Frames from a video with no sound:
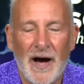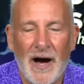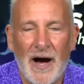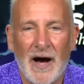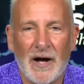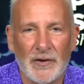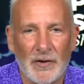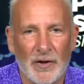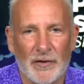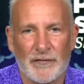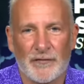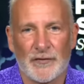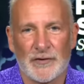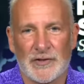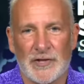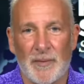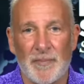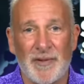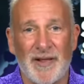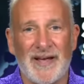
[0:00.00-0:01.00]
uh, look for
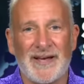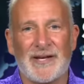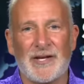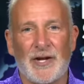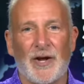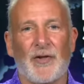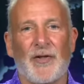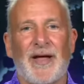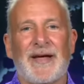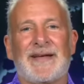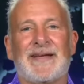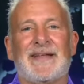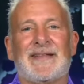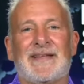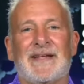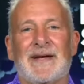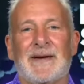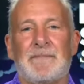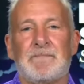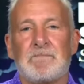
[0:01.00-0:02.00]
something like you know, like at
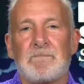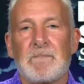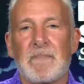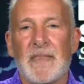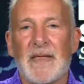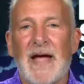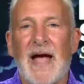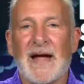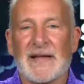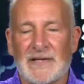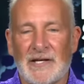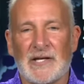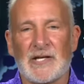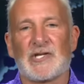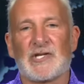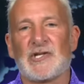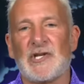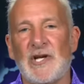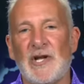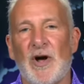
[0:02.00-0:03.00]
the at the
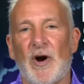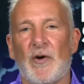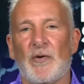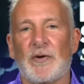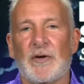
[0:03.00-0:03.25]
casino.